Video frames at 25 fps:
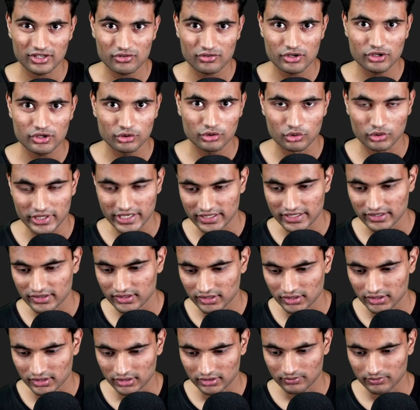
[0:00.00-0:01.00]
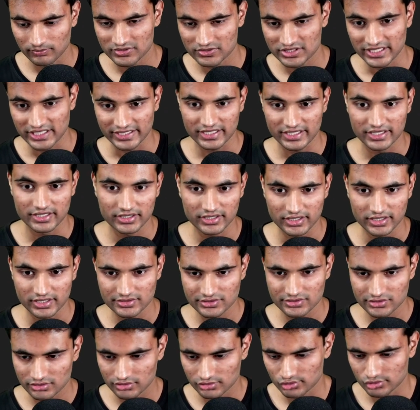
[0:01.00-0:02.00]
to look at the second
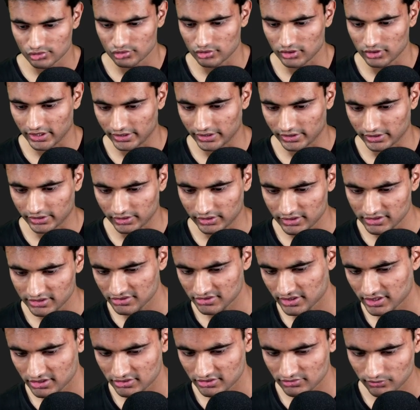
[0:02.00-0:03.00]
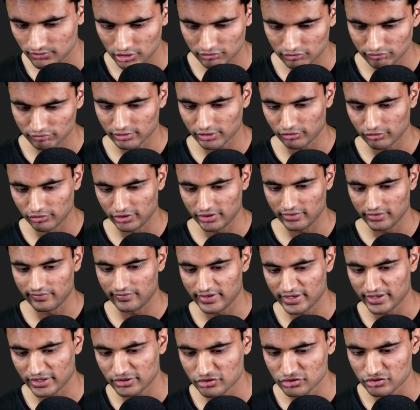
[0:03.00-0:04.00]
case. So like in this case, what we
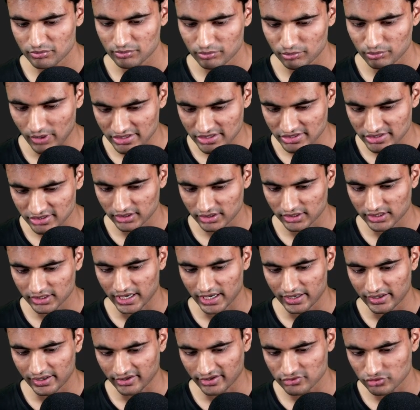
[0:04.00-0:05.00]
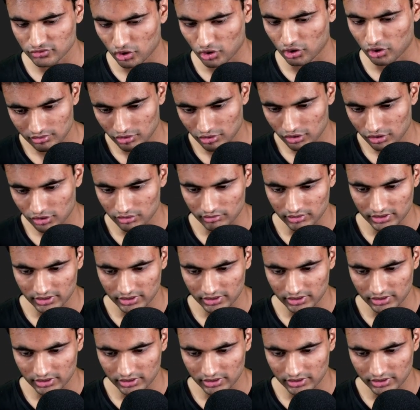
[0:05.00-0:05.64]
are just passing the kind as auto. When